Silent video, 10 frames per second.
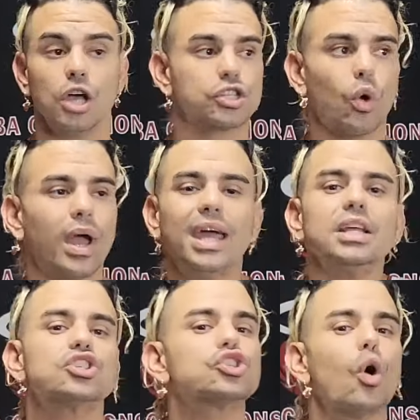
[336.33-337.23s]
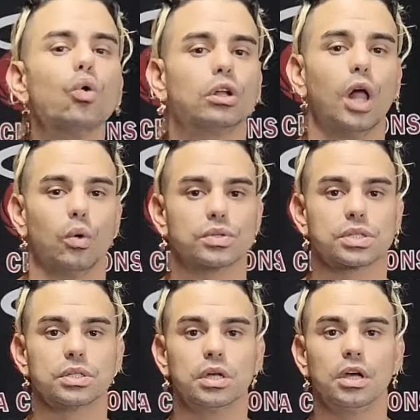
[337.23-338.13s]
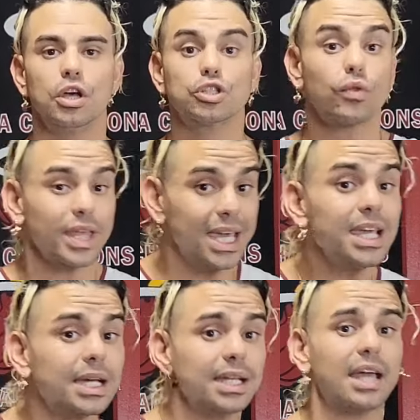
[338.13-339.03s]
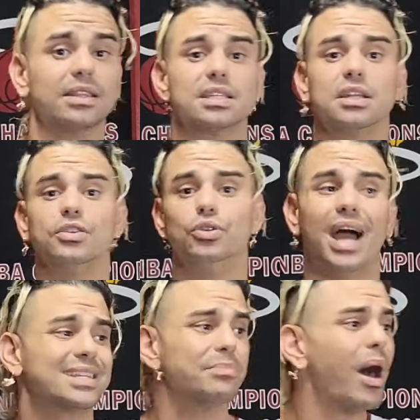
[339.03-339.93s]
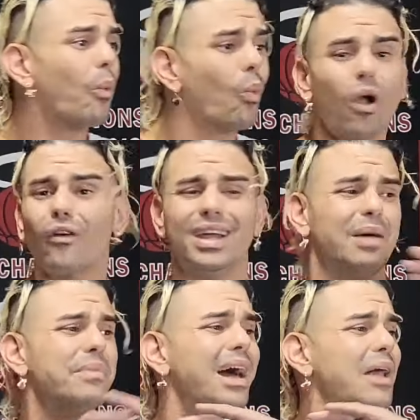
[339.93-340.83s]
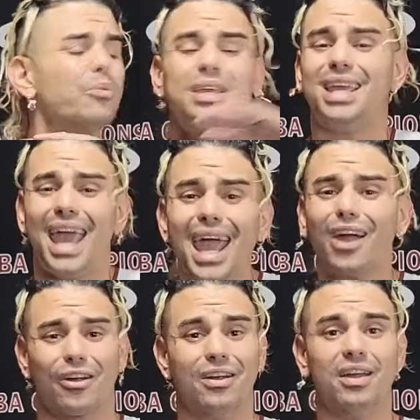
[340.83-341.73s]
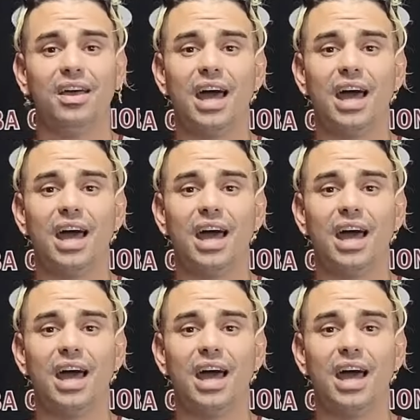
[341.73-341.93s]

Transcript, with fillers: So it is so close. So the Heat can get this done, you guys. I'm not worried. I'm not. I don't care.